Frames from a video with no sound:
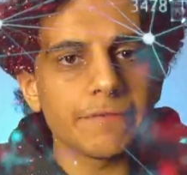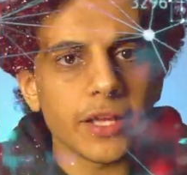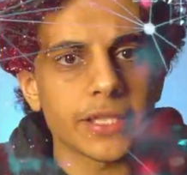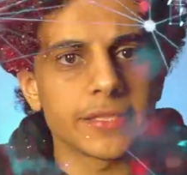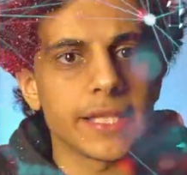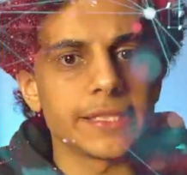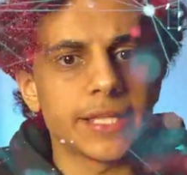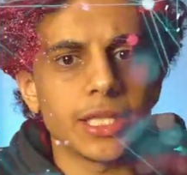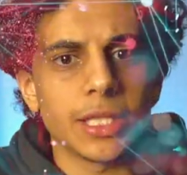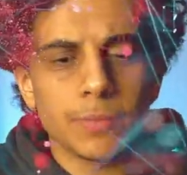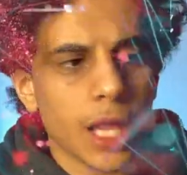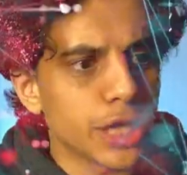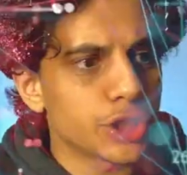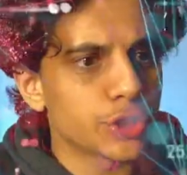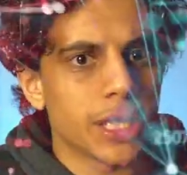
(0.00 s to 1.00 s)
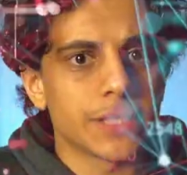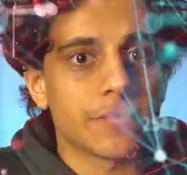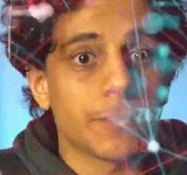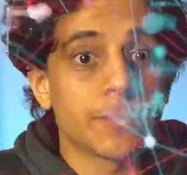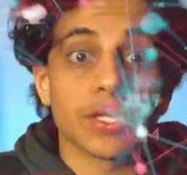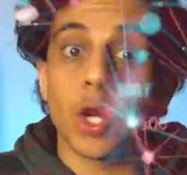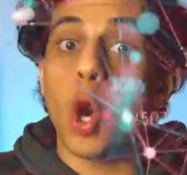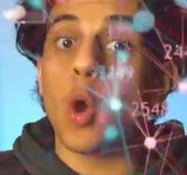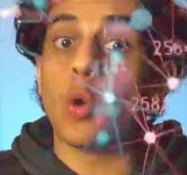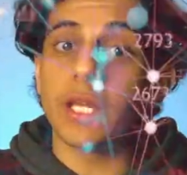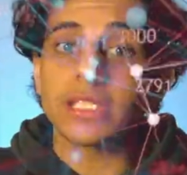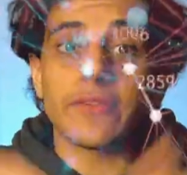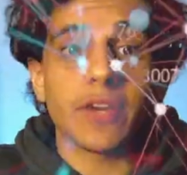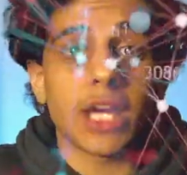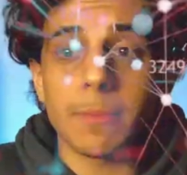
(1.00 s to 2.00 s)
flux density and Laplace transforms. And oh,
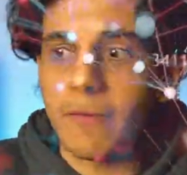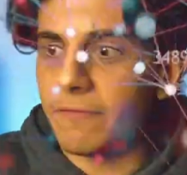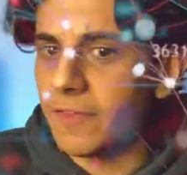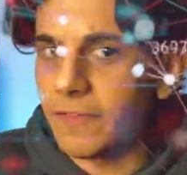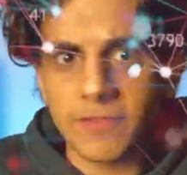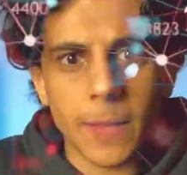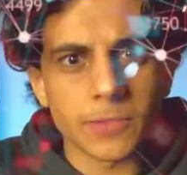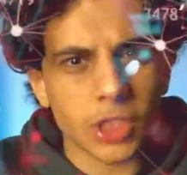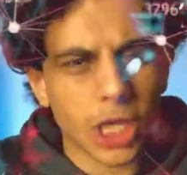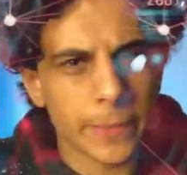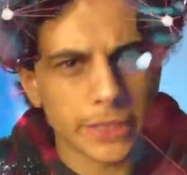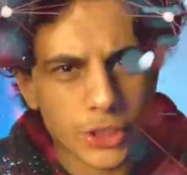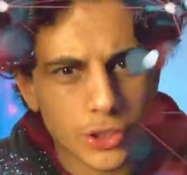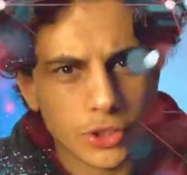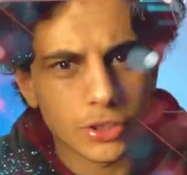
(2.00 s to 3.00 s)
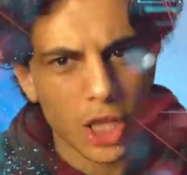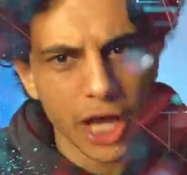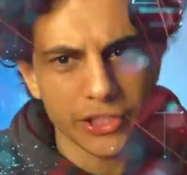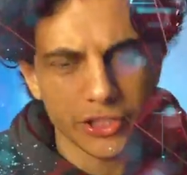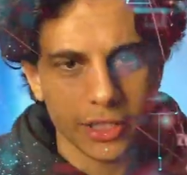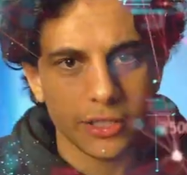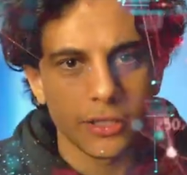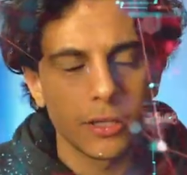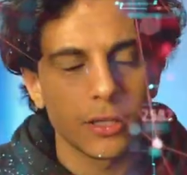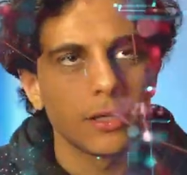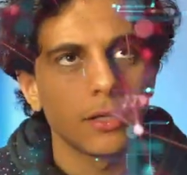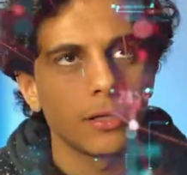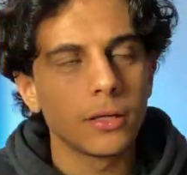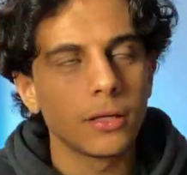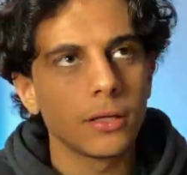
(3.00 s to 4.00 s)
let's not forget about flip-flops and computational logic.
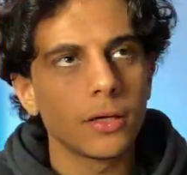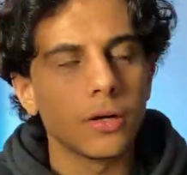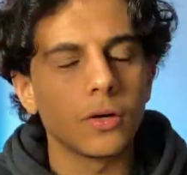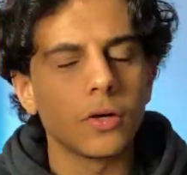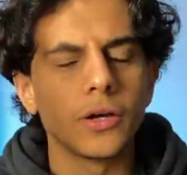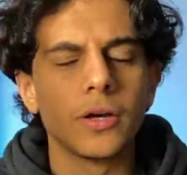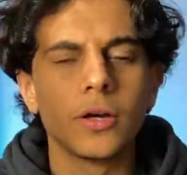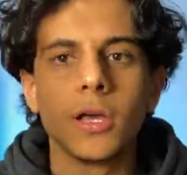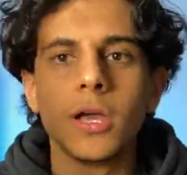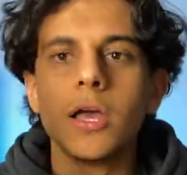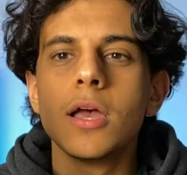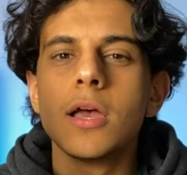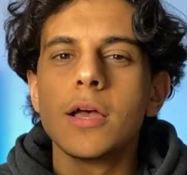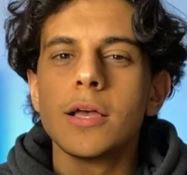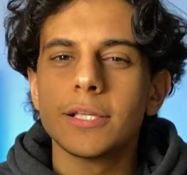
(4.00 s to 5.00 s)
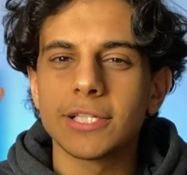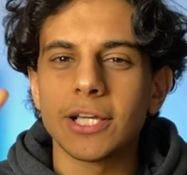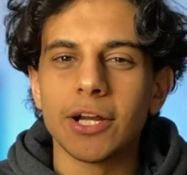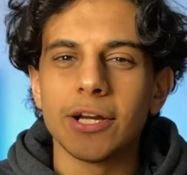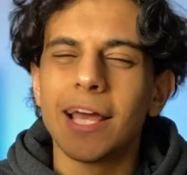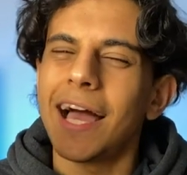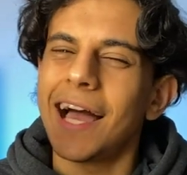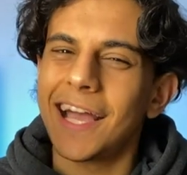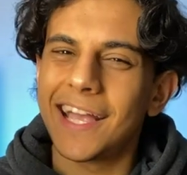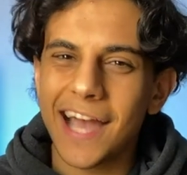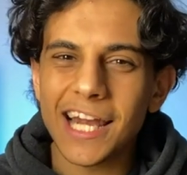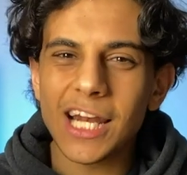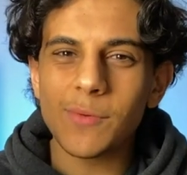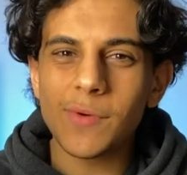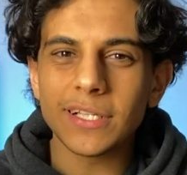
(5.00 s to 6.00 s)
Oh, sorry, I
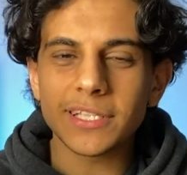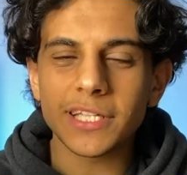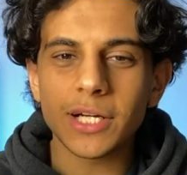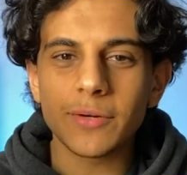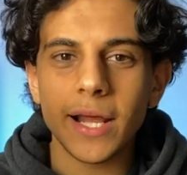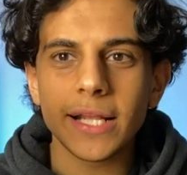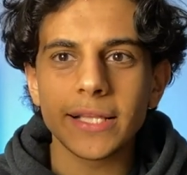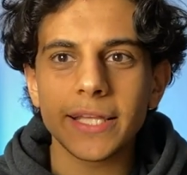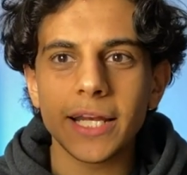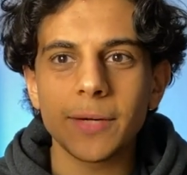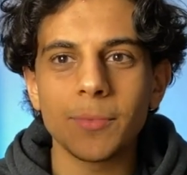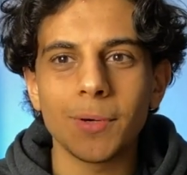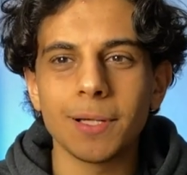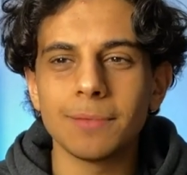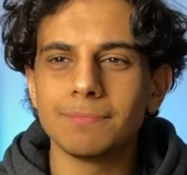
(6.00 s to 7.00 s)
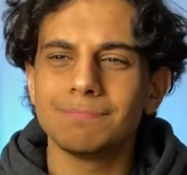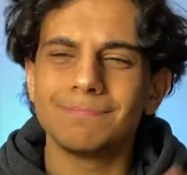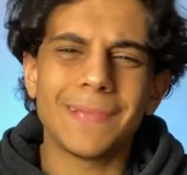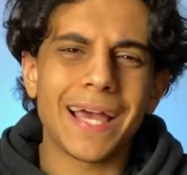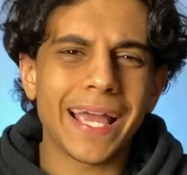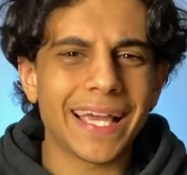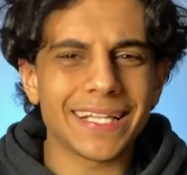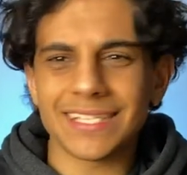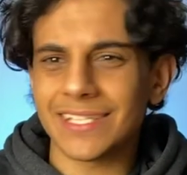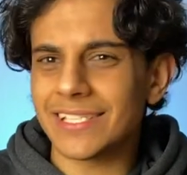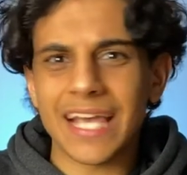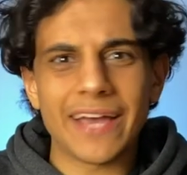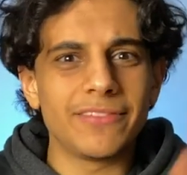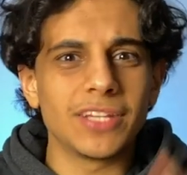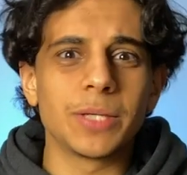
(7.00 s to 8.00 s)
kind of went on a rant there, but I guess I just
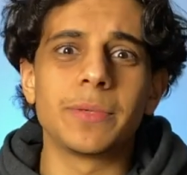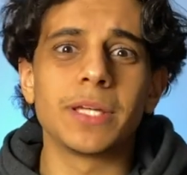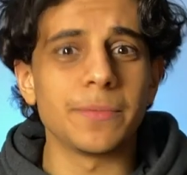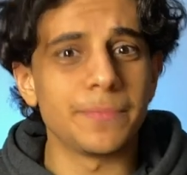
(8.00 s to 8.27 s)
have a little bit of